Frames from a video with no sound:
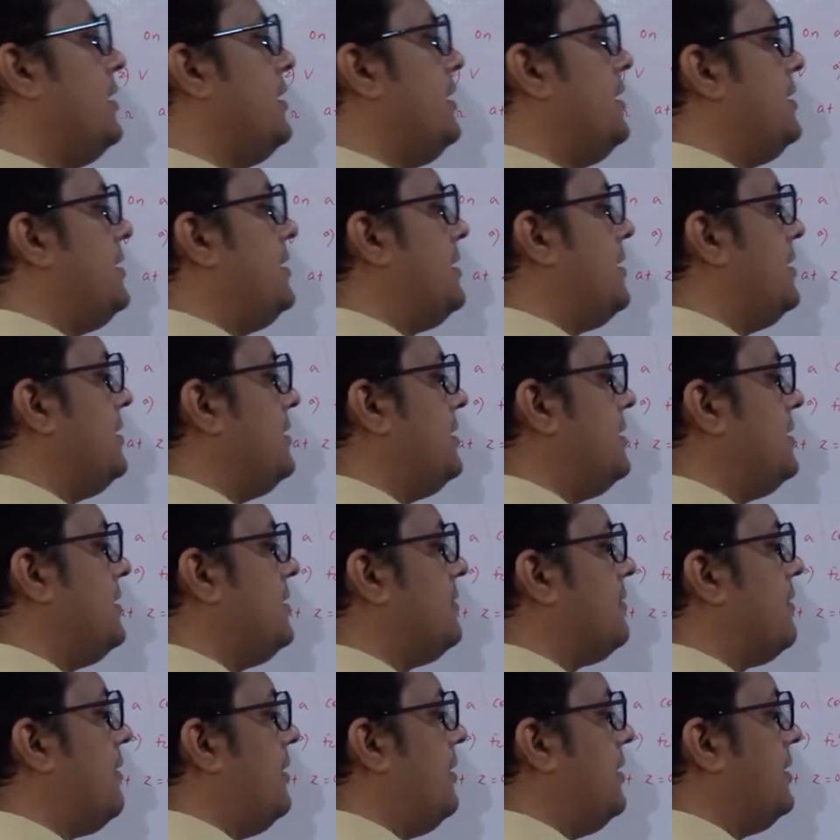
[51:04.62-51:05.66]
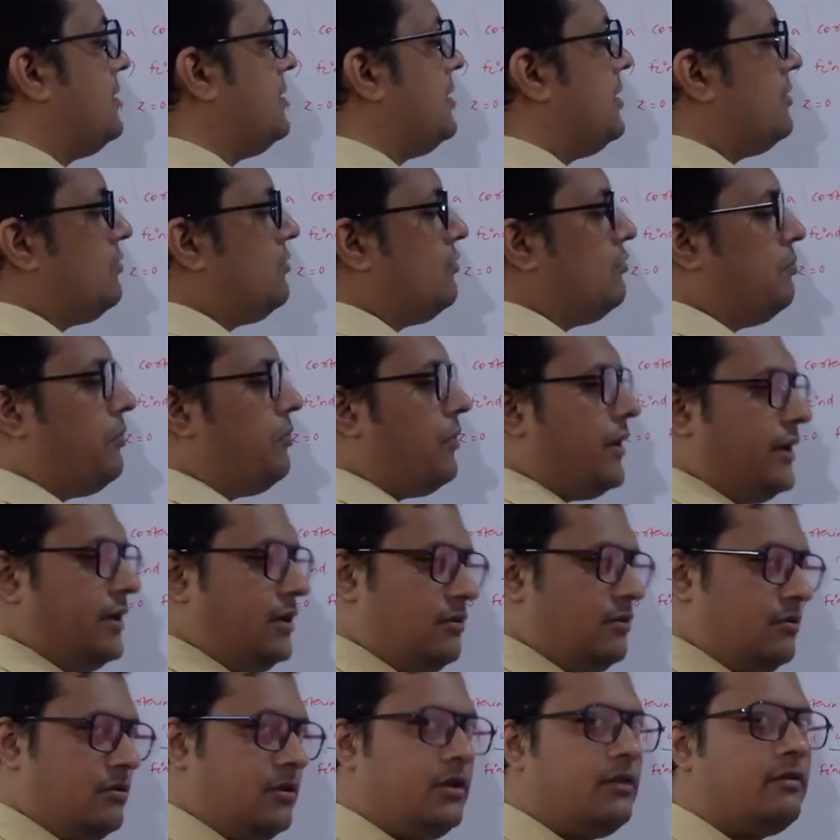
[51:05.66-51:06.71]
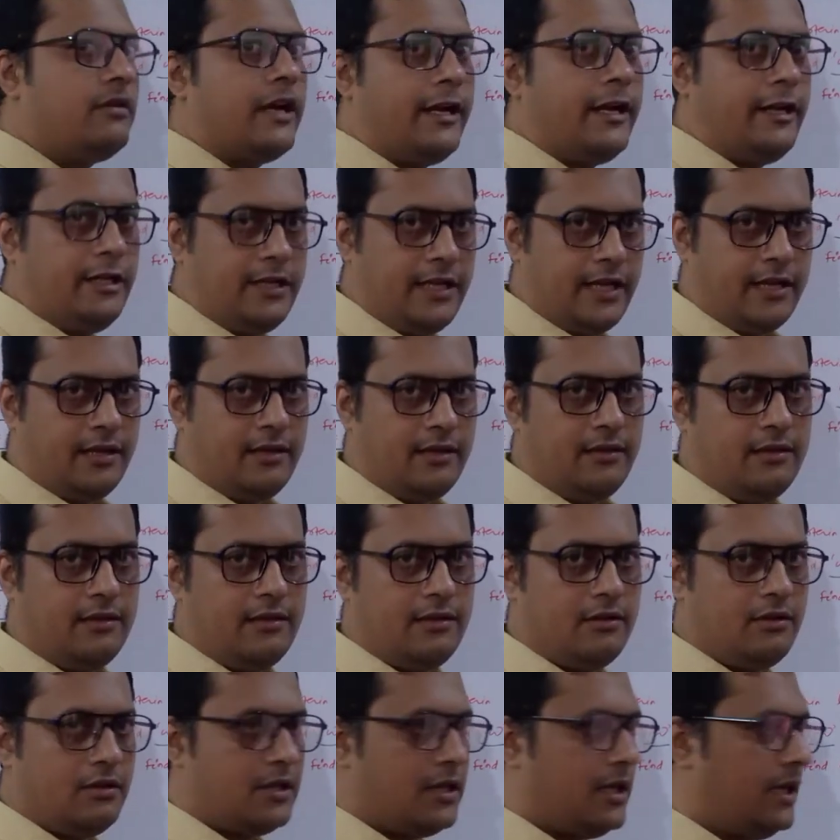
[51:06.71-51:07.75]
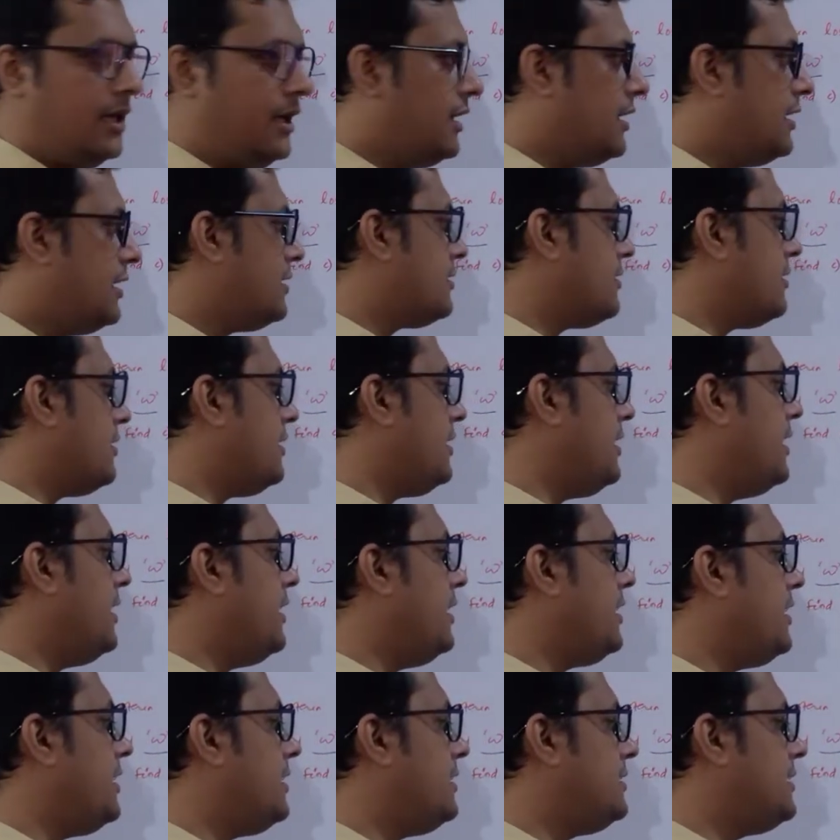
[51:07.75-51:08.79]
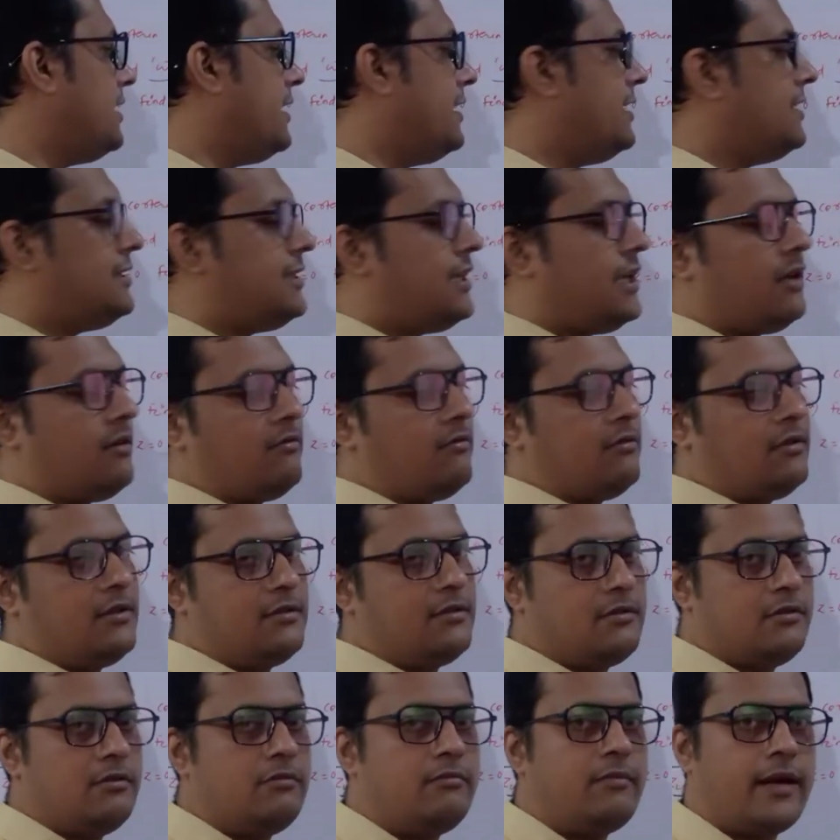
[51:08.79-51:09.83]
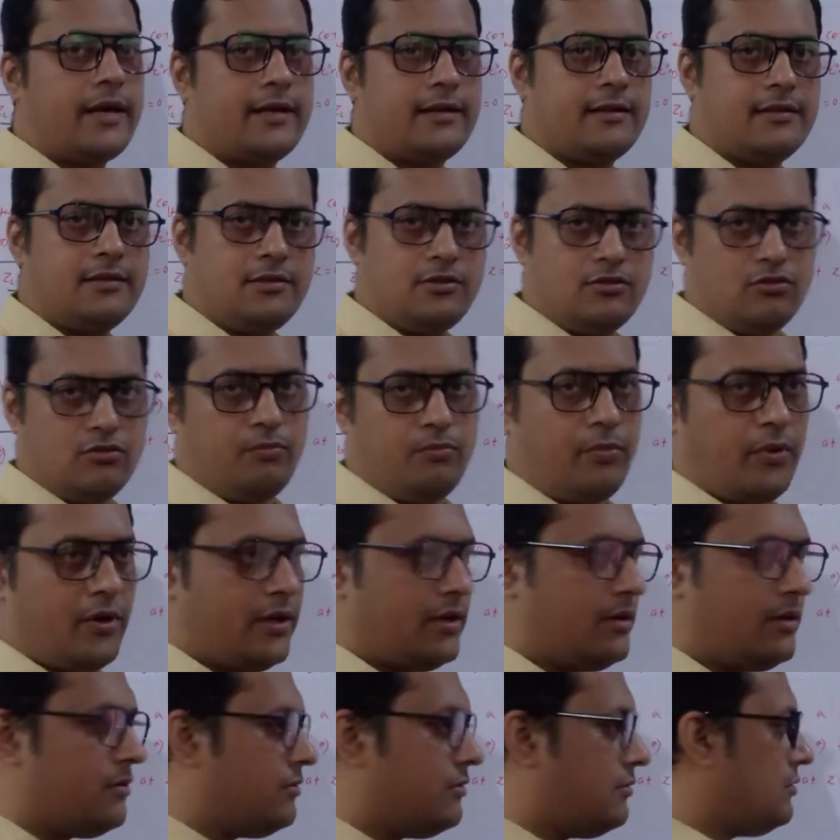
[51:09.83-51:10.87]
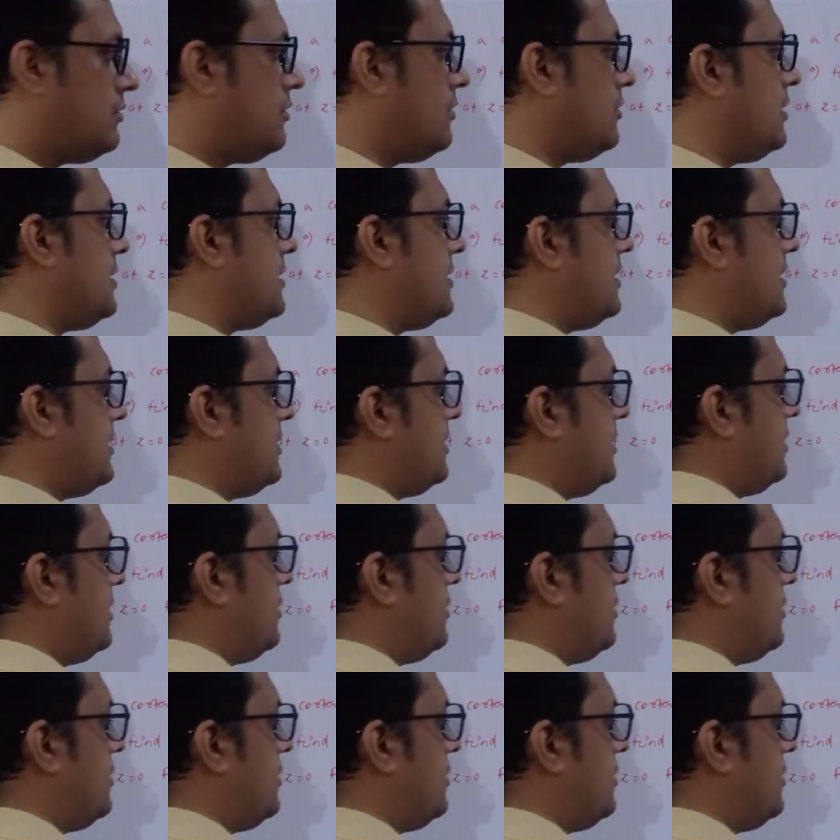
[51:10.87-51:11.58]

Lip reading: distance is called as a 2.2 you can take. Okay, so here it is Z is equals to minus 2.2. So this is the